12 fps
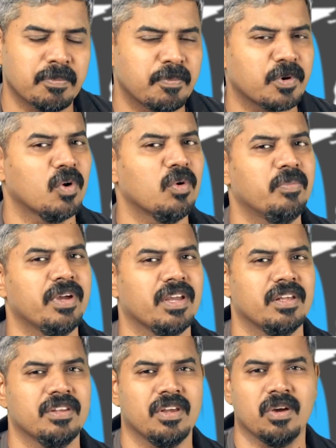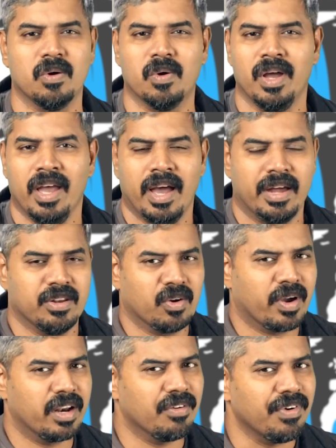probing in you, and
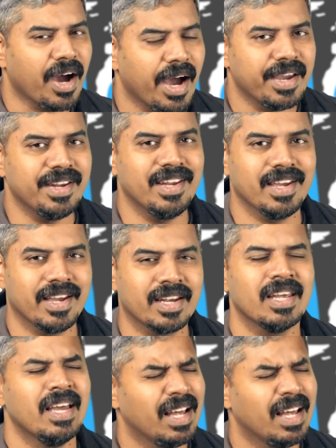you're kind of hiding it.